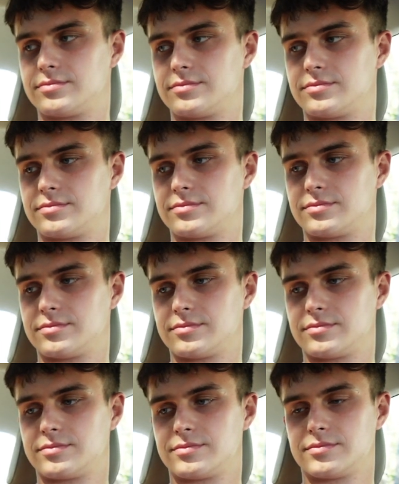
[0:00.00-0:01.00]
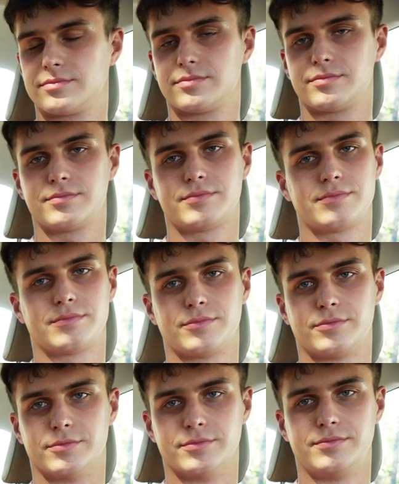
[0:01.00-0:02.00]

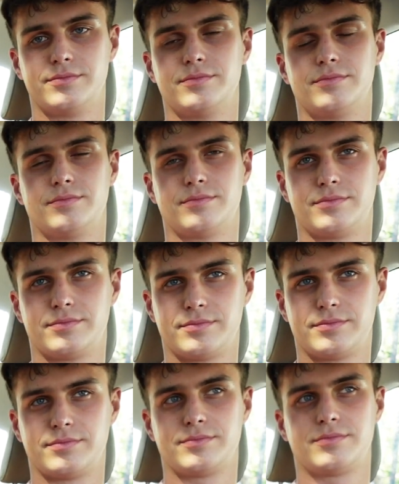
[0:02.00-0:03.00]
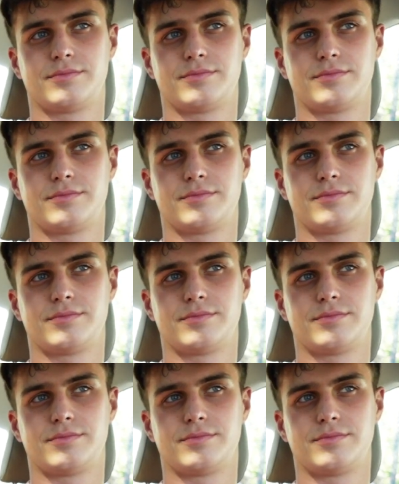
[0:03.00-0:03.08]
(silent)